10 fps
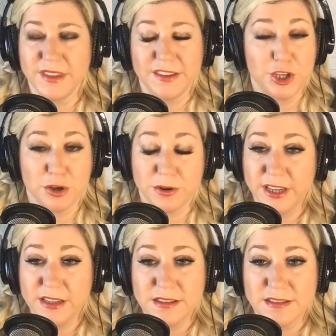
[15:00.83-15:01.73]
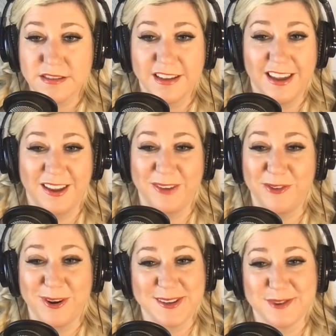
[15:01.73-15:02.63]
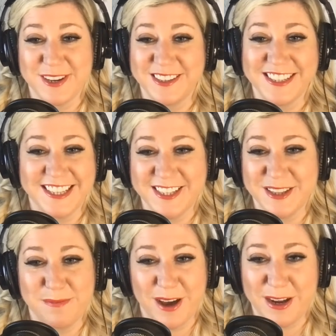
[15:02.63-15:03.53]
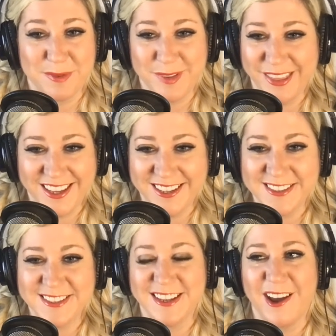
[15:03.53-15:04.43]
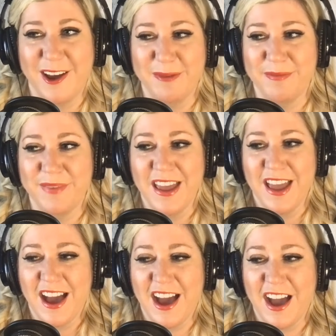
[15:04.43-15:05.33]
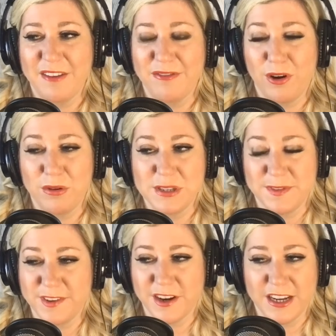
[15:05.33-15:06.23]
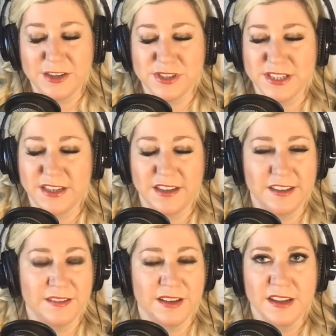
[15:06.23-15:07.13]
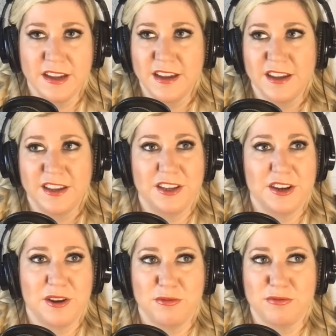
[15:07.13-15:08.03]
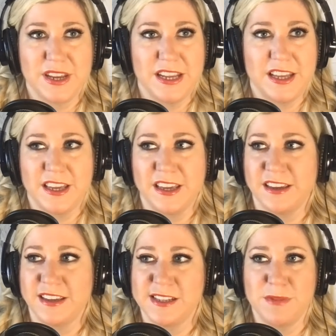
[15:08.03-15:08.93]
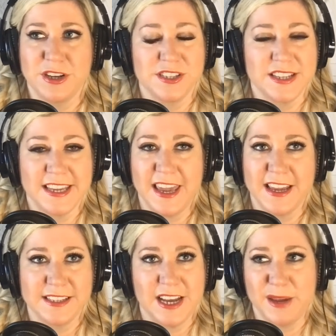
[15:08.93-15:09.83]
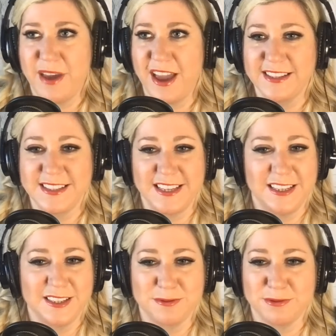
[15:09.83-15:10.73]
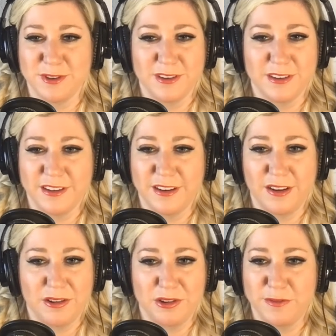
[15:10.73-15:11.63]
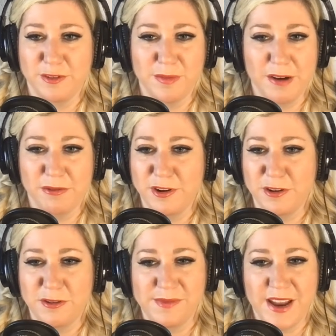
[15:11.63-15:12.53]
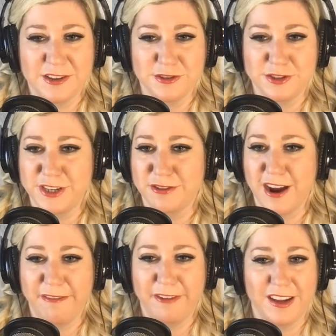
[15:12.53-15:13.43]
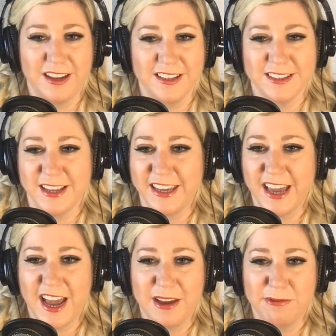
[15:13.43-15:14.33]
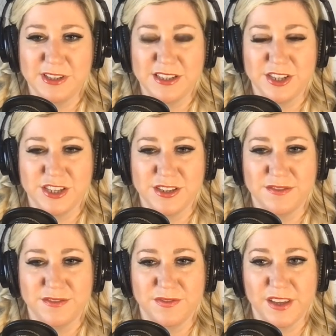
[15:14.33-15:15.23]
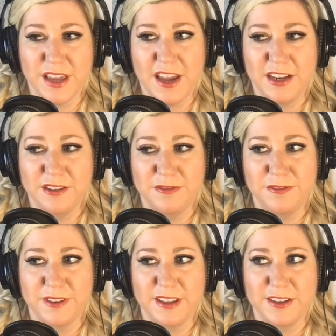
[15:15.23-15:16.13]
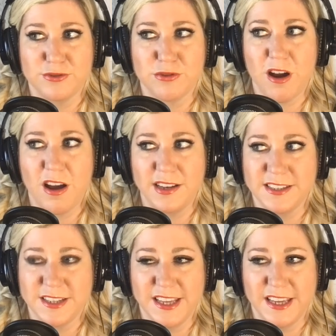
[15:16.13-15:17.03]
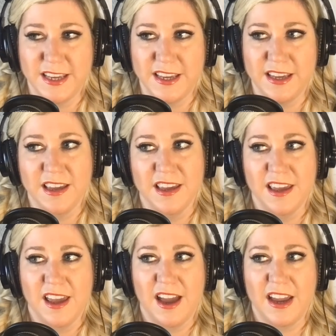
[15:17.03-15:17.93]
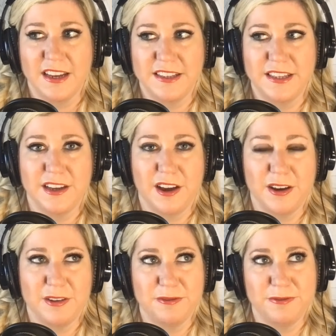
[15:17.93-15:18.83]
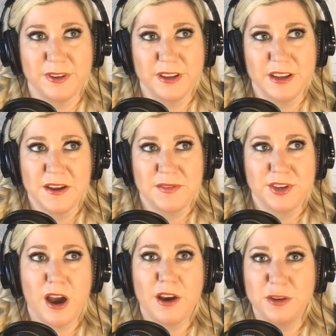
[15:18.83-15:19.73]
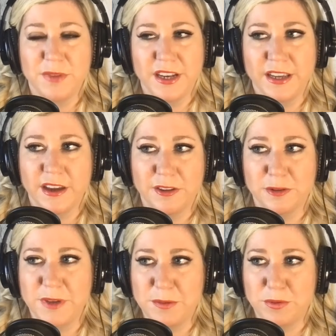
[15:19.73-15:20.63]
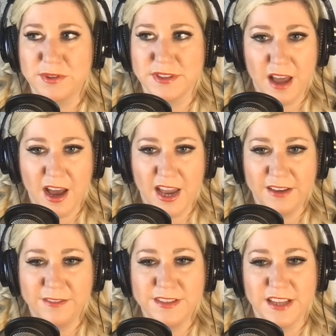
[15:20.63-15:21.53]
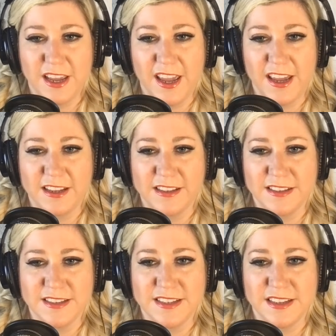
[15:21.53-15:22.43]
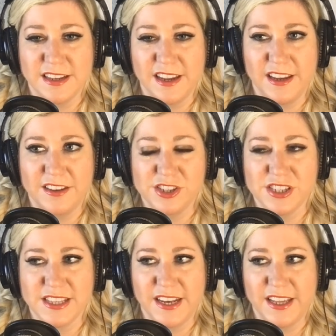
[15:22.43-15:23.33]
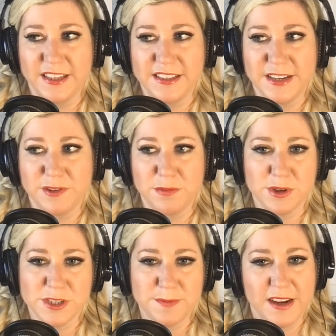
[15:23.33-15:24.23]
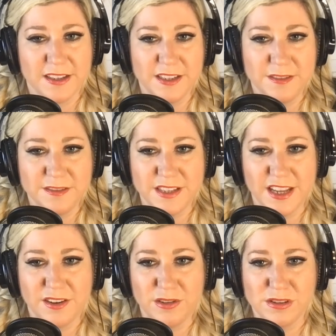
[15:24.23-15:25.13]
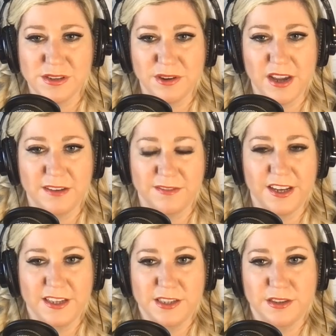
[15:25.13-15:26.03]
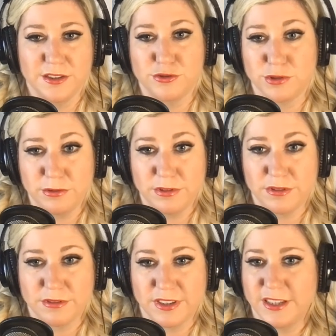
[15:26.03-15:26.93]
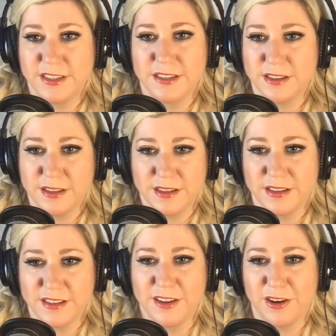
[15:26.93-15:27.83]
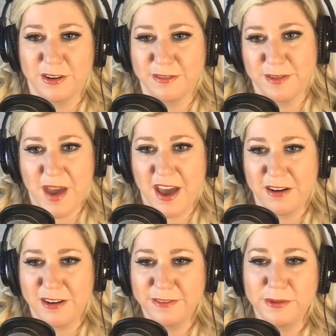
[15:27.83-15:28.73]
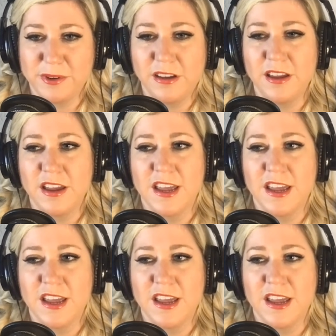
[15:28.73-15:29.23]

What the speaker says: curious and I'm always wanting to get to the bottom of things. I've always been very interested in, reading as much as I can. Time magazines were all over my room, National Geographics. Like I was just kind of drawn to the idea of documenting other people's lives and just getting different perspectives and also kind of getting to the truth, getting to the heart of the matter, if you will.